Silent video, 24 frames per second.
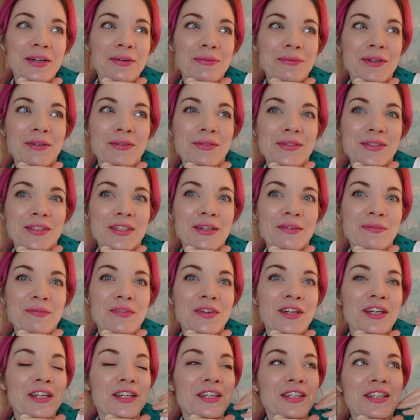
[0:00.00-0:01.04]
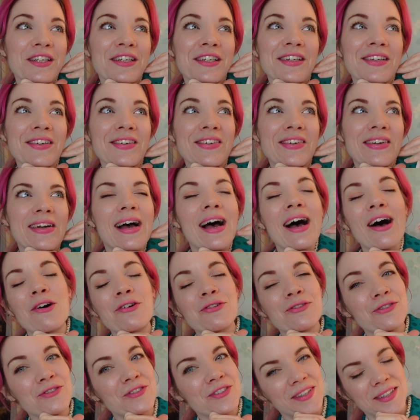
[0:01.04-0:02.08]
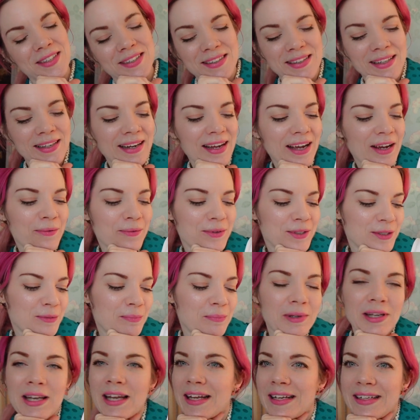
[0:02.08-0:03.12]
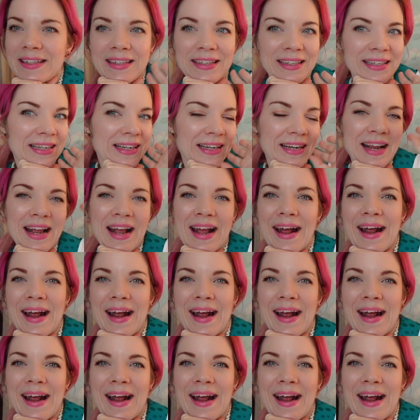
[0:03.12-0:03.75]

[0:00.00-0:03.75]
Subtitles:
with some cute outfits that I was planning